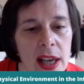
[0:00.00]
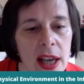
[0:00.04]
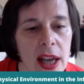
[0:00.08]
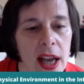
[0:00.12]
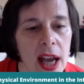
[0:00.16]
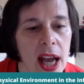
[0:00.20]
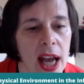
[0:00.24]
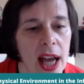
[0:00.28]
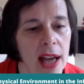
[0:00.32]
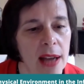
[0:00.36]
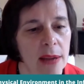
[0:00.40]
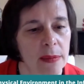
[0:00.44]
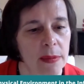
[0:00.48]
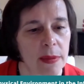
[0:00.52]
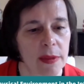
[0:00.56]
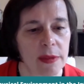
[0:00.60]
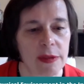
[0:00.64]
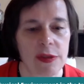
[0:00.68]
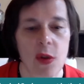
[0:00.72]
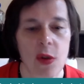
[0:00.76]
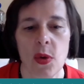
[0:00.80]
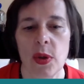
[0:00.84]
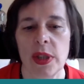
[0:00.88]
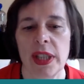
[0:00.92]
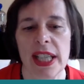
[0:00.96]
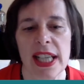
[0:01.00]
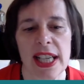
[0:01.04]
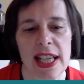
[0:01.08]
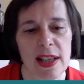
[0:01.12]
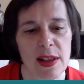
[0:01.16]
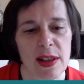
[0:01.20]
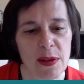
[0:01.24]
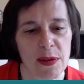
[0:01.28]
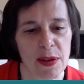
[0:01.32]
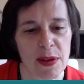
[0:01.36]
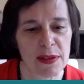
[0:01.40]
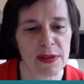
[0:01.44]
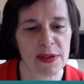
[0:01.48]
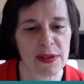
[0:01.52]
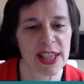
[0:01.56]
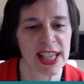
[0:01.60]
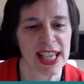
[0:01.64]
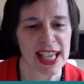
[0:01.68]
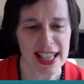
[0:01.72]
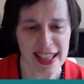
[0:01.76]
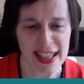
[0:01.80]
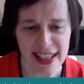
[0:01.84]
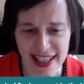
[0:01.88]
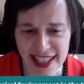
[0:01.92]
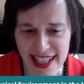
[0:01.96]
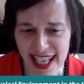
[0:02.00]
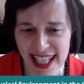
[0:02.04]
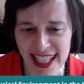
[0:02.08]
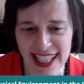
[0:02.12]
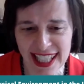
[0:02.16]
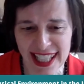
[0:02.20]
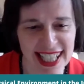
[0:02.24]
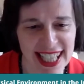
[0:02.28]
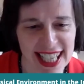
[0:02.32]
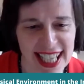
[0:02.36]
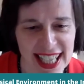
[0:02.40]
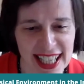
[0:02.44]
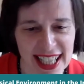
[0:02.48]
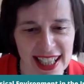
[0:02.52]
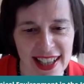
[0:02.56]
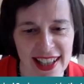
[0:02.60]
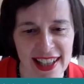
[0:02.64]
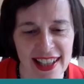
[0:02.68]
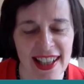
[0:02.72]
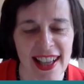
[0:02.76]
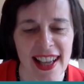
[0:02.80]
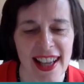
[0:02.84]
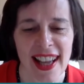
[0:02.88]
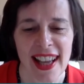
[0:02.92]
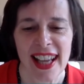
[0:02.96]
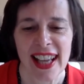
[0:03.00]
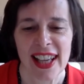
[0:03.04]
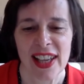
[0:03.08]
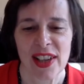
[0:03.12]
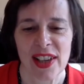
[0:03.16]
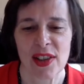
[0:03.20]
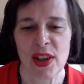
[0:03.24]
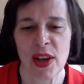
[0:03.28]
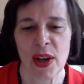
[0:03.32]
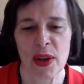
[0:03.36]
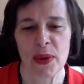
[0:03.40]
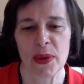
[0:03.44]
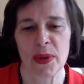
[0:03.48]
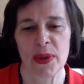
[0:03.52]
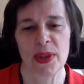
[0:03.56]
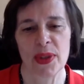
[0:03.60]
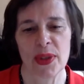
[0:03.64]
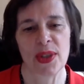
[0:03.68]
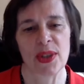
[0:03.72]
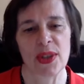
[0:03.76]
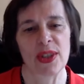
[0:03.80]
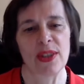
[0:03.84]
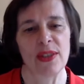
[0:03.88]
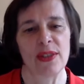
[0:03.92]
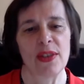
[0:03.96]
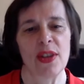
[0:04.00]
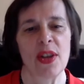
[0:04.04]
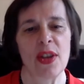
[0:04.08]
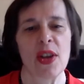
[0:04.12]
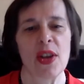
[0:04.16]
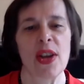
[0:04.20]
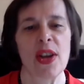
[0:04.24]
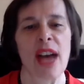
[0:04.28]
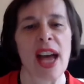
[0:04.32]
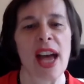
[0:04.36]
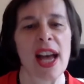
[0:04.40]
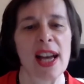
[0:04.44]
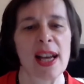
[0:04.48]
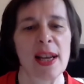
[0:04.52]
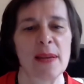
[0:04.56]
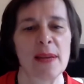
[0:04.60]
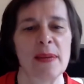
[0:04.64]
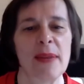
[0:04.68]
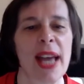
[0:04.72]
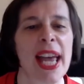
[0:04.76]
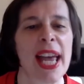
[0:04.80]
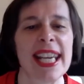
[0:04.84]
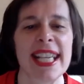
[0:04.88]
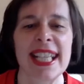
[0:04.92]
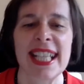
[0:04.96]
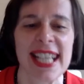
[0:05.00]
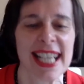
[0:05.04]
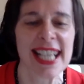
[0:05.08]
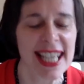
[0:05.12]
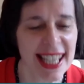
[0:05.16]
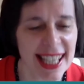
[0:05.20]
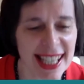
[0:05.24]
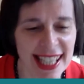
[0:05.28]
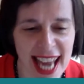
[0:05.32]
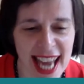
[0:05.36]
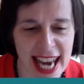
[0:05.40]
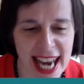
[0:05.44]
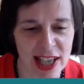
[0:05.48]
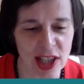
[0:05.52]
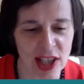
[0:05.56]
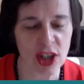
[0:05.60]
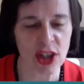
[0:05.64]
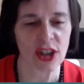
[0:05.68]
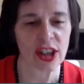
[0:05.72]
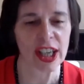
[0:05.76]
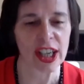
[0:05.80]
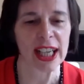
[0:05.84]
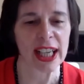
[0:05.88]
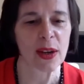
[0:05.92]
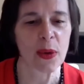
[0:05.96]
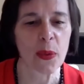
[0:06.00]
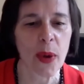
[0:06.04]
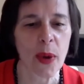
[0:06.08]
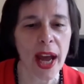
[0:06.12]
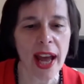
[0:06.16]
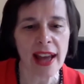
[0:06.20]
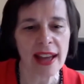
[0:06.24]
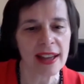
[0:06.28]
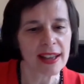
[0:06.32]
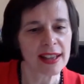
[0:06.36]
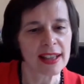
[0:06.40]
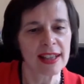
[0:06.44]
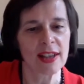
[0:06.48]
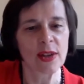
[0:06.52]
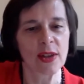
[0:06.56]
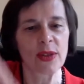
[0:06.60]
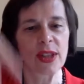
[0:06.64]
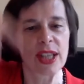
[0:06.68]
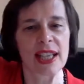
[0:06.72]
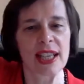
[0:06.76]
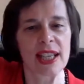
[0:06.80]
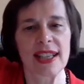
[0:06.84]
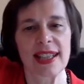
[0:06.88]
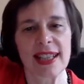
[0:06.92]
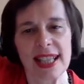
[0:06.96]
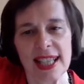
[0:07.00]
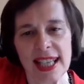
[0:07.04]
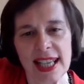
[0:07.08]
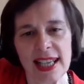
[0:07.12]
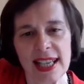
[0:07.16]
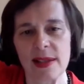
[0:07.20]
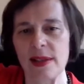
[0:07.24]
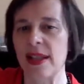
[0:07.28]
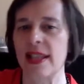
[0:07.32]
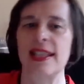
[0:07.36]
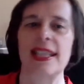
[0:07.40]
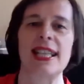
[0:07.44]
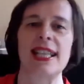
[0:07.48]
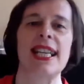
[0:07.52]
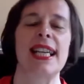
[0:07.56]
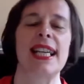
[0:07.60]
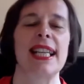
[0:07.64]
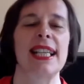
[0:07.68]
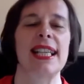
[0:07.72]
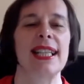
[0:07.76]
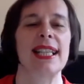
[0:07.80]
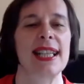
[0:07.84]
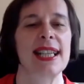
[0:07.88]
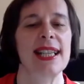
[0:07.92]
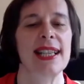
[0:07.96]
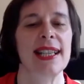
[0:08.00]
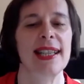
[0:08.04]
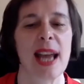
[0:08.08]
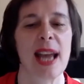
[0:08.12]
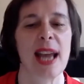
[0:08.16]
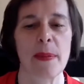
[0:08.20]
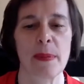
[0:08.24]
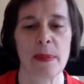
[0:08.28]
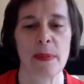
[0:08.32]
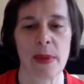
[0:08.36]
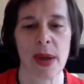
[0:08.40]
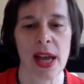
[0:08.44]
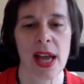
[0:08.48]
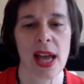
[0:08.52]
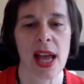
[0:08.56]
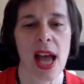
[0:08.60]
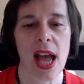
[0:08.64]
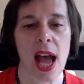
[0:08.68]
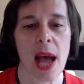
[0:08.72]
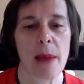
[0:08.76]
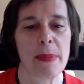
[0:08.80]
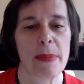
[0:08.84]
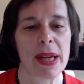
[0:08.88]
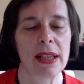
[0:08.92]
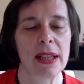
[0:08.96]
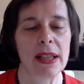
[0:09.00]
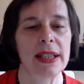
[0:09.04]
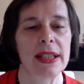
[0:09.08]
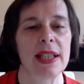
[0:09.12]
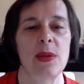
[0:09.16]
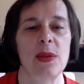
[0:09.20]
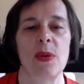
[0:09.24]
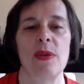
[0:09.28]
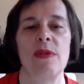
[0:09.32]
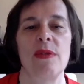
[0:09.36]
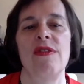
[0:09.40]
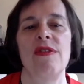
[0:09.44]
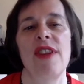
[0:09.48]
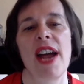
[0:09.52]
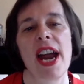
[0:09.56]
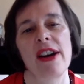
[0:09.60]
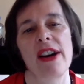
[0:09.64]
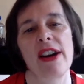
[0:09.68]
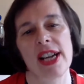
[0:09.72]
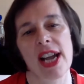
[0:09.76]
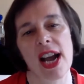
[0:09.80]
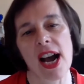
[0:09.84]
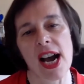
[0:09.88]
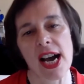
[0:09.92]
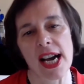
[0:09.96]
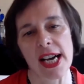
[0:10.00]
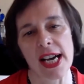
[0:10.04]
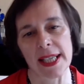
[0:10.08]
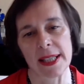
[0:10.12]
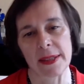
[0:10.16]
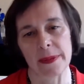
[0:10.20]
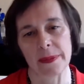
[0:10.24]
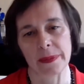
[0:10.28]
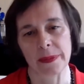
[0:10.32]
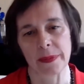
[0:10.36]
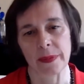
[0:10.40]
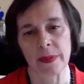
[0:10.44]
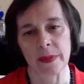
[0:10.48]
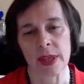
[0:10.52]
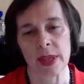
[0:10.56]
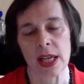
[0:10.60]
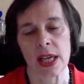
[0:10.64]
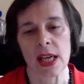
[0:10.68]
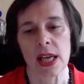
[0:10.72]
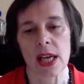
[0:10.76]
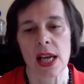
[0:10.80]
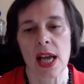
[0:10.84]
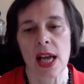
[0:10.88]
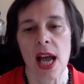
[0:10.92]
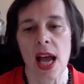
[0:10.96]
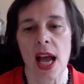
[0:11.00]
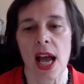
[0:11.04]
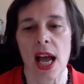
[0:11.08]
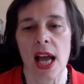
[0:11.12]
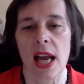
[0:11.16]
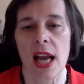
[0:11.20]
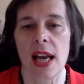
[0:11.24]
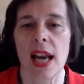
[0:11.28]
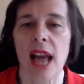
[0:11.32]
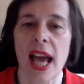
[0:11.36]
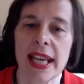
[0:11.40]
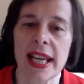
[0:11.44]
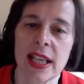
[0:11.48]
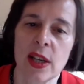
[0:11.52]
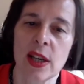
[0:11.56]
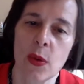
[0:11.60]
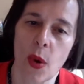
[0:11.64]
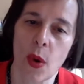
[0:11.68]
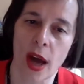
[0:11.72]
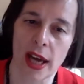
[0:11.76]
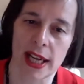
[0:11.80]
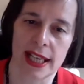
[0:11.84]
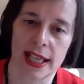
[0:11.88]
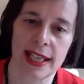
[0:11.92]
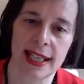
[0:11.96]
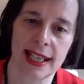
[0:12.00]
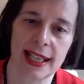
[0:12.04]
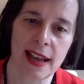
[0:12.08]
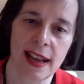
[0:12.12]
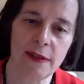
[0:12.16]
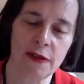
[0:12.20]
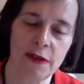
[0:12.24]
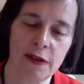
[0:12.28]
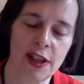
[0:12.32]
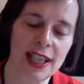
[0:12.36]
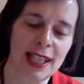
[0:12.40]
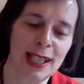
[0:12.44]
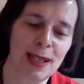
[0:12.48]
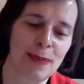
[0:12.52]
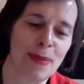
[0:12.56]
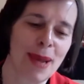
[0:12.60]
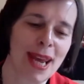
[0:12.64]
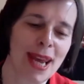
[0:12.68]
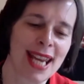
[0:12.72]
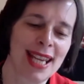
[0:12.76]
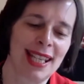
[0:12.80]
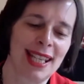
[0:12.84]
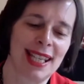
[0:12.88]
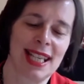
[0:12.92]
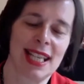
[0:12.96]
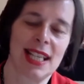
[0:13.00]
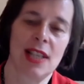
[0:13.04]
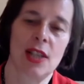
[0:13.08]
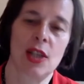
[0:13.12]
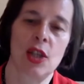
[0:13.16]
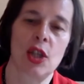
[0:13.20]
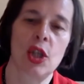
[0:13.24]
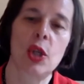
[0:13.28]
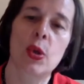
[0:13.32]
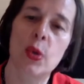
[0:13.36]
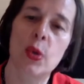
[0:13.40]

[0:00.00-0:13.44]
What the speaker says: 14th, 15th, 16th, you know, sort of 18th century, where, you know, these ceilings in some buildings were very high. Likewise, if the space is too